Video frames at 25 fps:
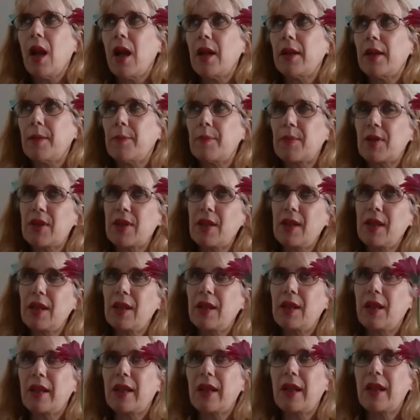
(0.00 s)
And I'm
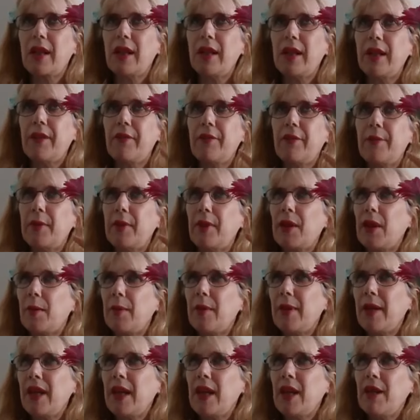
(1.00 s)
seeing a cliff and
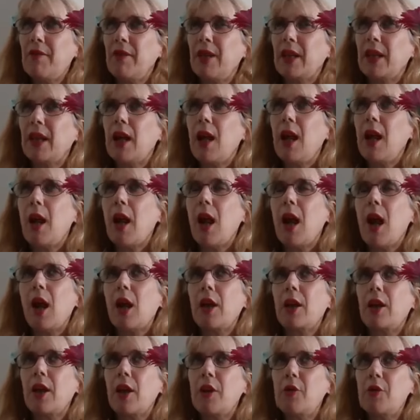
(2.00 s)
I'm hearing,
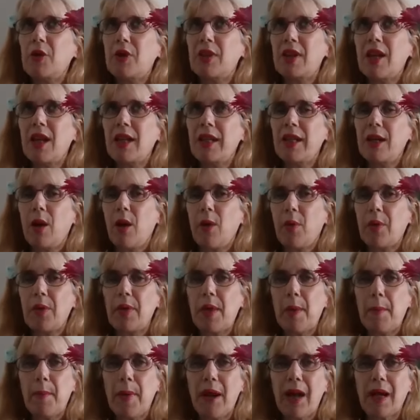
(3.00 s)
go tell it
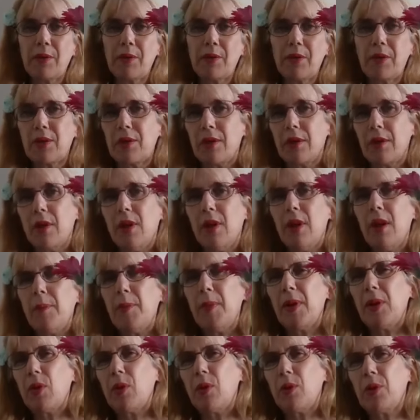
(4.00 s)
on the mountain.
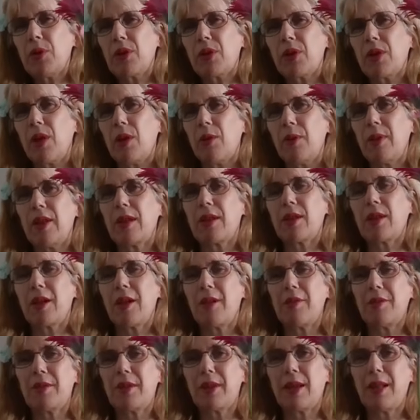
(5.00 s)
But also, it's
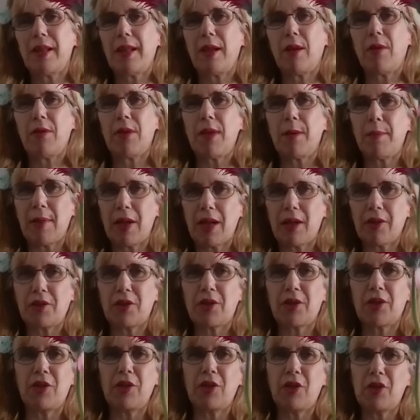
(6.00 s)
go tell it on the
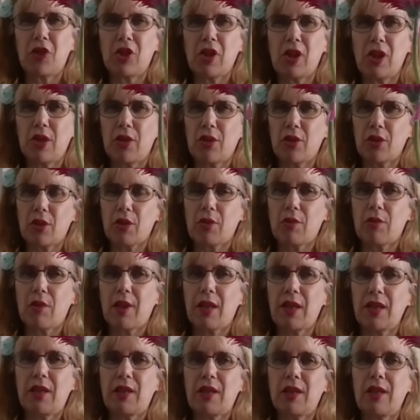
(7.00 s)
mountain that Jesus
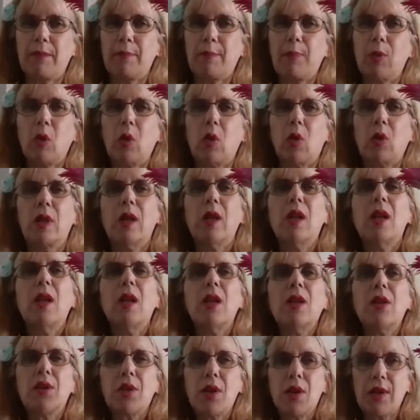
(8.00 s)
Christ is born.
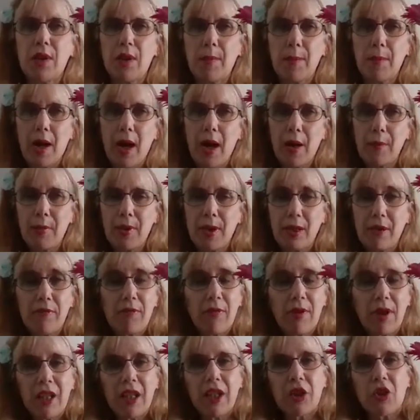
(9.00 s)
So there might be a
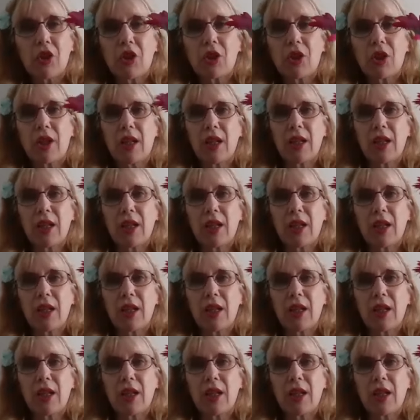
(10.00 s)
religious